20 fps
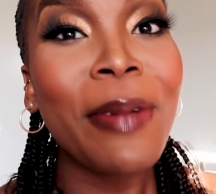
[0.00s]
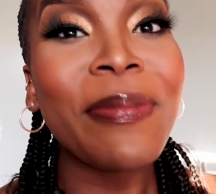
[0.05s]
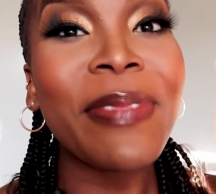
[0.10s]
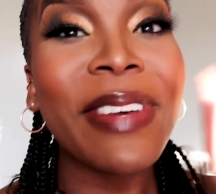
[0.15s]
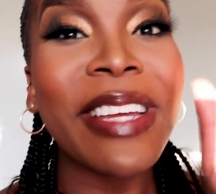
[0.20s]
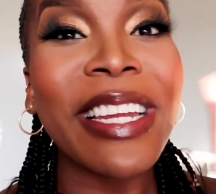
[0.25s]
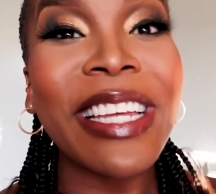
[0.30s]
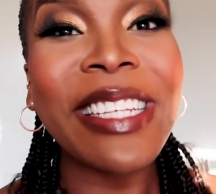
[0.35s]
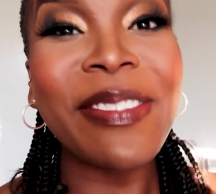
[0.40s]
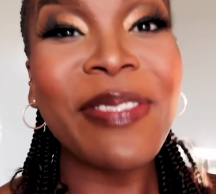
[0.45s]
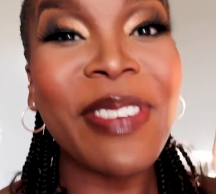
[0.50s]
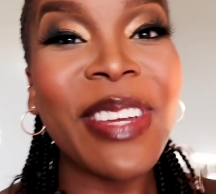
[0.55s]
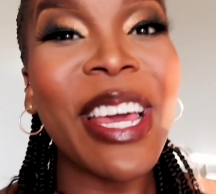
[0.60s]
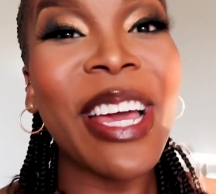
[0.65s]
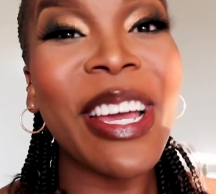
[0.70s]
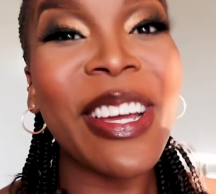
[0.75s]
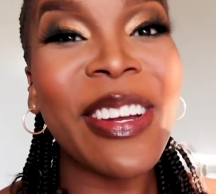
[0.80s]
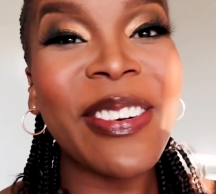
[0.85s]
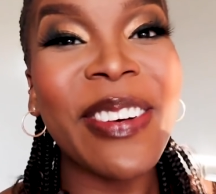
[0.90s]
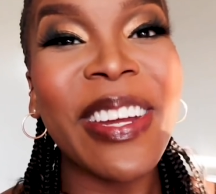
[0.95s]
But it's been
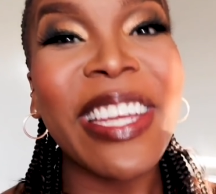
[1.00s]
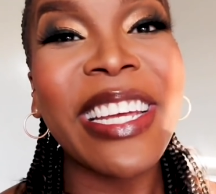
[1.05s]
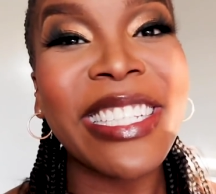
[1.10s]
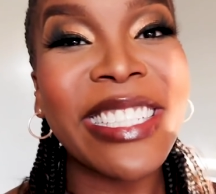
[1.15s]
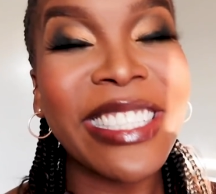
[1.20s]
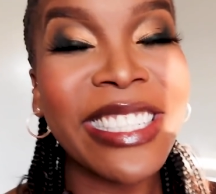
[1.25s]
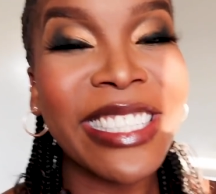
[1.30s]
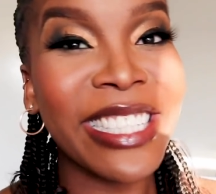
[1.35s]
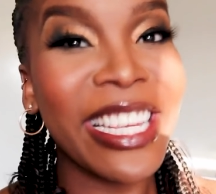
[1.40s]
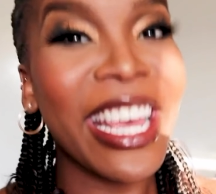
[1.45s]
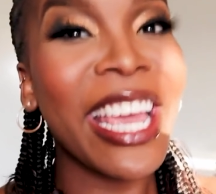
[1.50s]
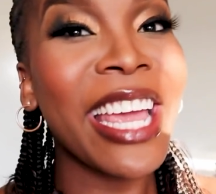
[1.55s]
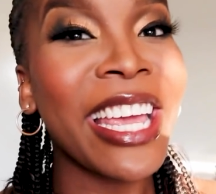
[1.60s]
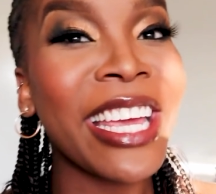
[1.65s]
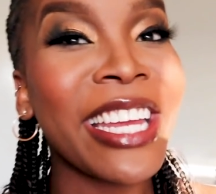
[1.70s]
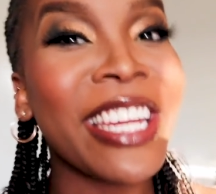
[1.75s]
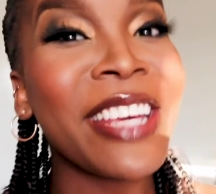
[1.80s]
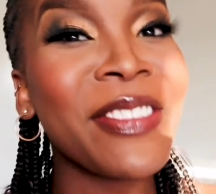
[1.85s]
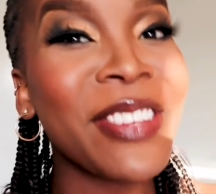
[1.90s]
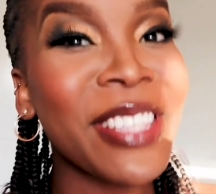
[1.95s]
a great day
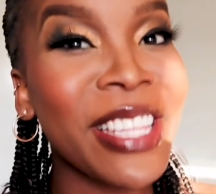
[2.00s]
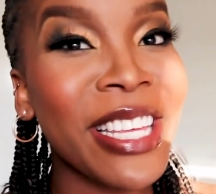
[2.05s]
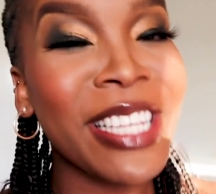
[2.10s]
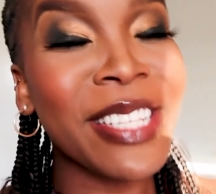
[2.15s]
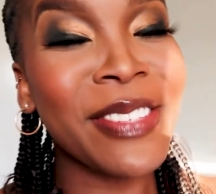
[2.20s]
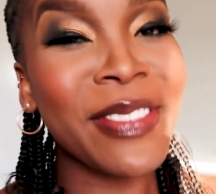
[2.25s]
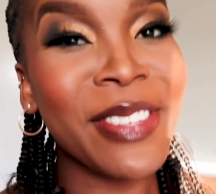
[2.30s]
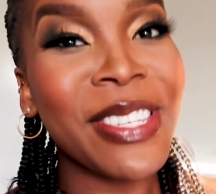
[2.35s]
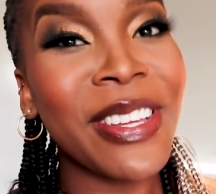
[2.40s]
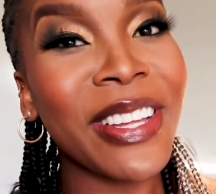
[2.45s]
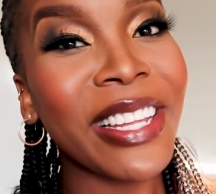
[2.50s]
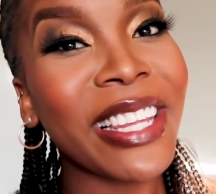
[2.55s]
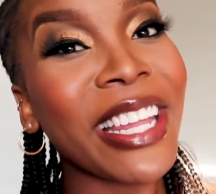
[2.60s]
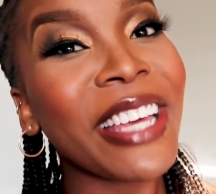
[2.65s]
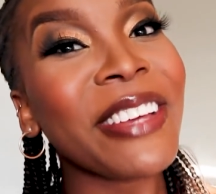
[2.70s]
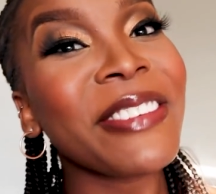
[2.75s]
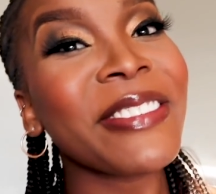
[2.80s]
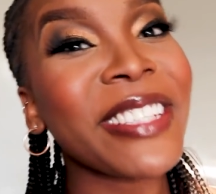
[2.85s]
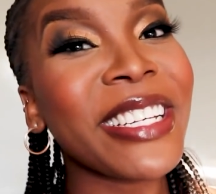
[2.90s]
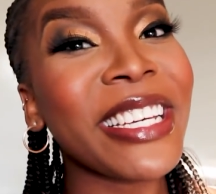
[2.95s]
and everything has been so
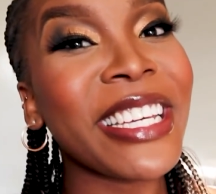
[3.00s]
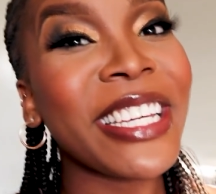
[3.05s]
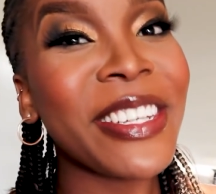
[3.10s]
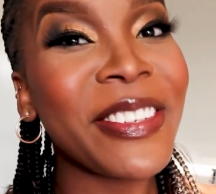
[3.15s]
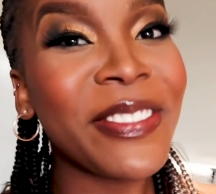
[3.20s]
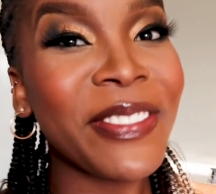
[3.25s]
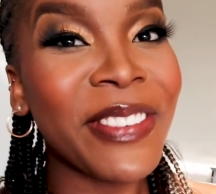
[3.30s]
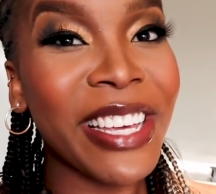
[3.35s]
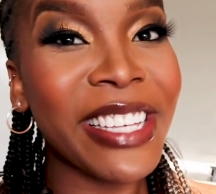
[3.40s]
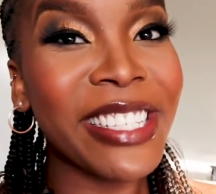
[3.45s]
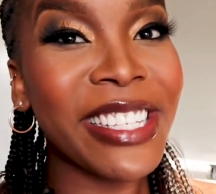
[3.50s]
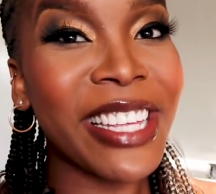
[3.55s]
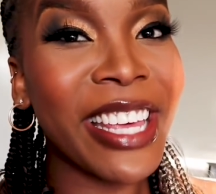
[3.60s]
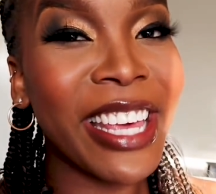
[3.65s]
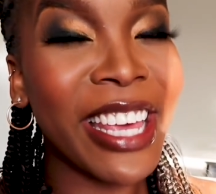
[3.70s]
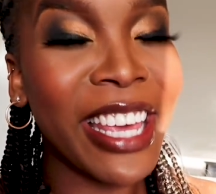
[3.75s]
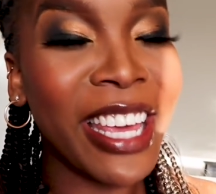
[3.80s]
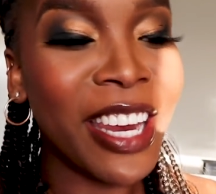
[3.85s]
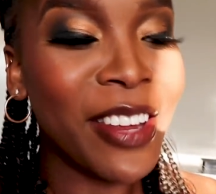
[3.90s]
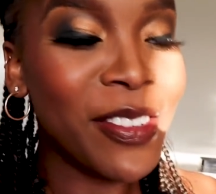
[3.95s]
lovely and
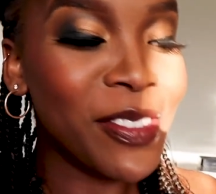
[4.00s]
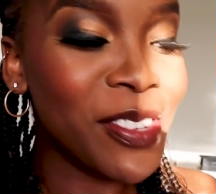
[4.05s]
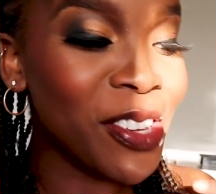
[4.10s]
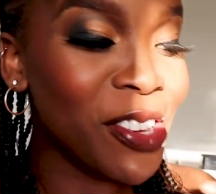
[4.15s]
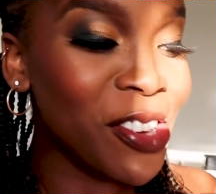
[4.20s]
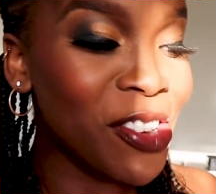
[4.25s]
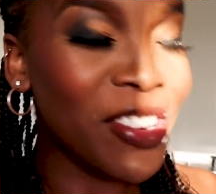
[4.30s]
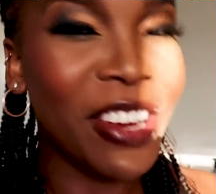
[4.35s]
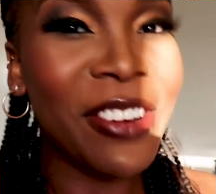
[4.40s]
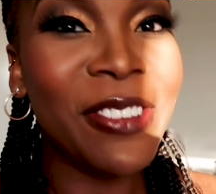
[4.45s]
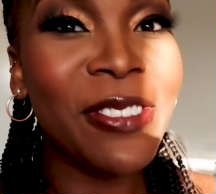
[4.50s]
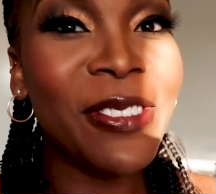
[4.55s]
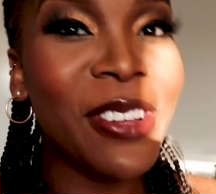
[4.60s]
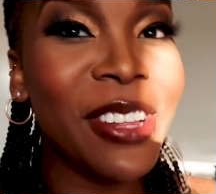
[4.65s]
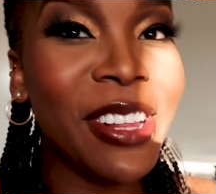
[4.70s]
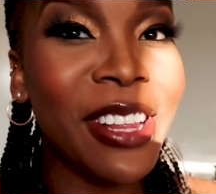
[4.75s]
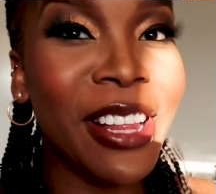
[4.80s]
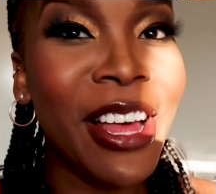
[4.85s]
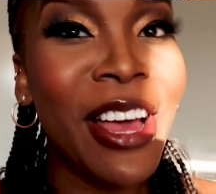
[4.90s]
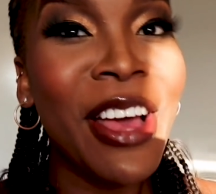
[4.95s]
amazing, and I'm so
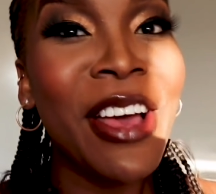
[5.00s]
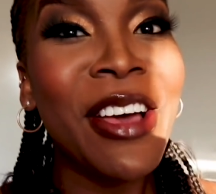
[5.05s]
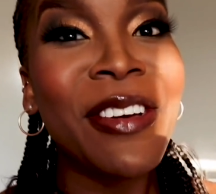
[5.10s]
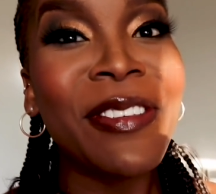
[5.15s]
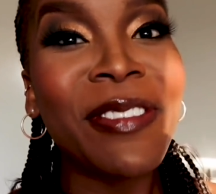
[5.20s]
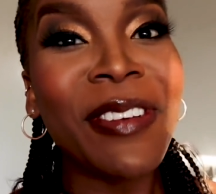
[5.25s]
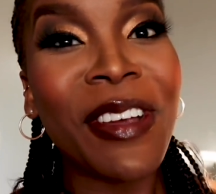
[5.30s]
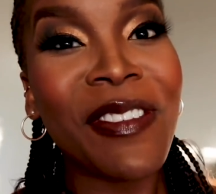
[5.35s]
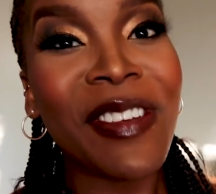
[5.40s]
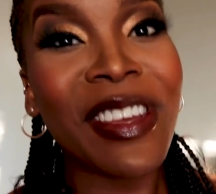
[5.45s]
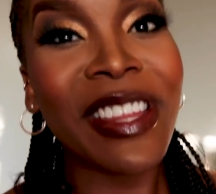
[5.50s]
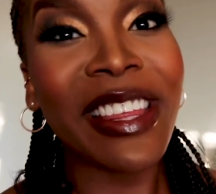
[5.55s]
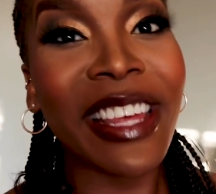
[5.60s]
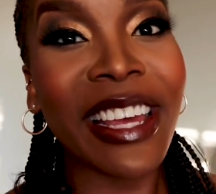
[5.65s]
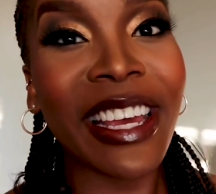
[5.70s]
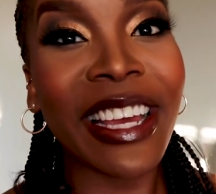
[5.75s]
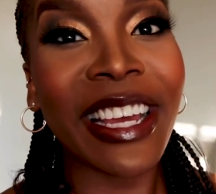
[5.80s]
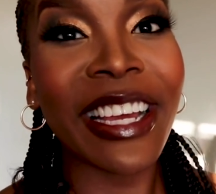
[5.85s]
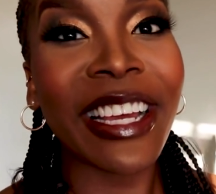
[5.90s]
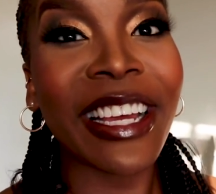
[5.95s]
grateful for
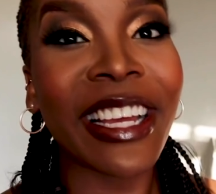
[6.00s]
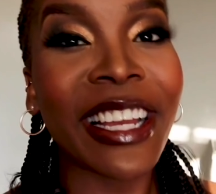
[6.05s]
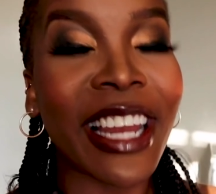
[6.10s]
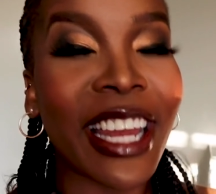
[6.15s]
everything.